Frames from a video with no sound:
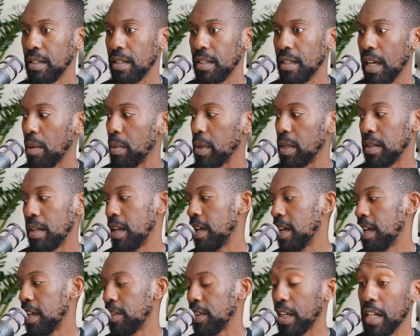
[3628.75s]
i mean
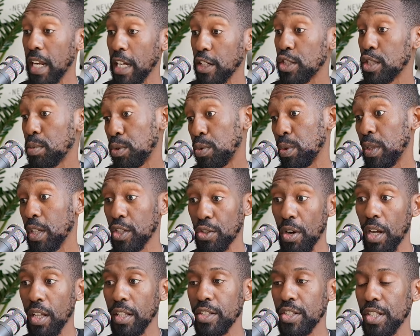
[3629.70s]
the connections between
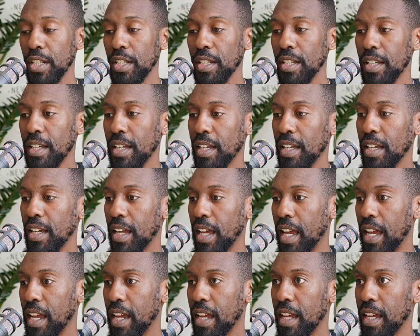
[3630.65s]
astrology
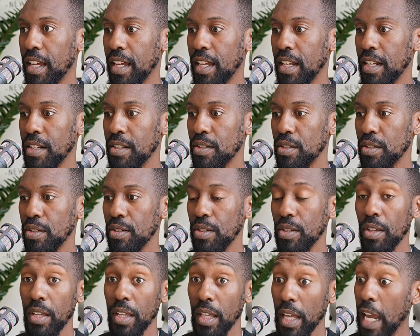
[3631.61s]
and
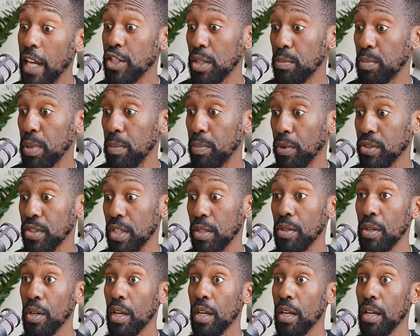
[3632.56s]
ancient peoples and
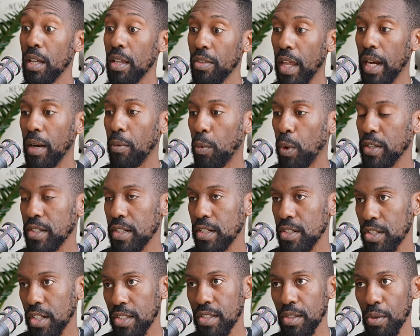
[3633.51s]
that it wasn't
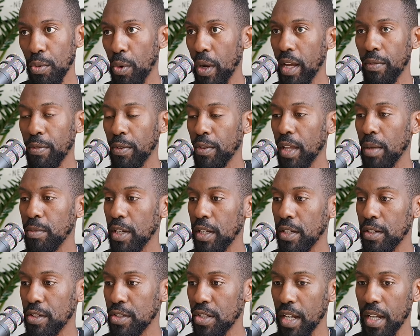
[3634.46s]
just a way for them to
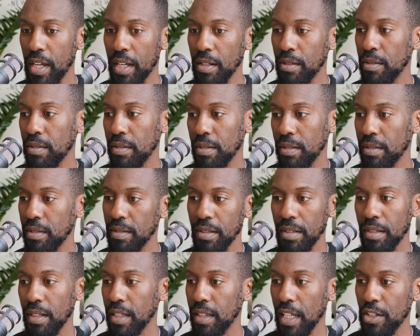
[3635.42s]
understand
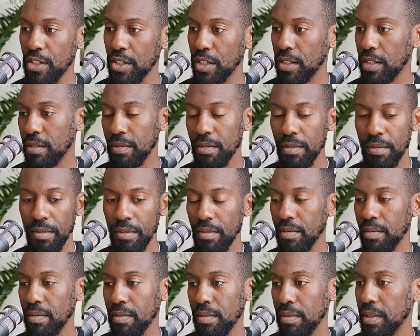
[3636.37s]
that they should
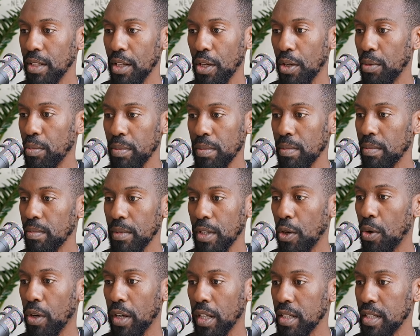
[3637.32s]
you know go
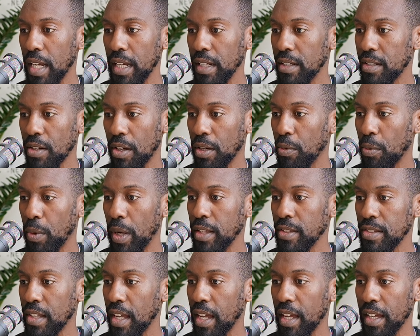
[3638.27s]
on a date on a
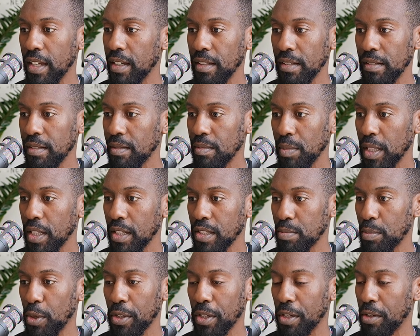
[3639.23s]
Wednesday because
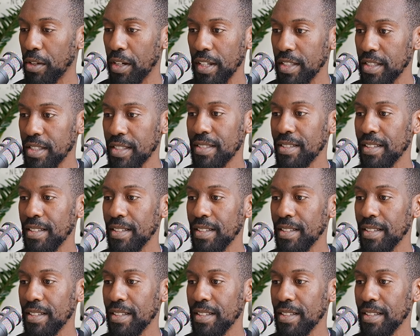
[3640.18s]
Mercury is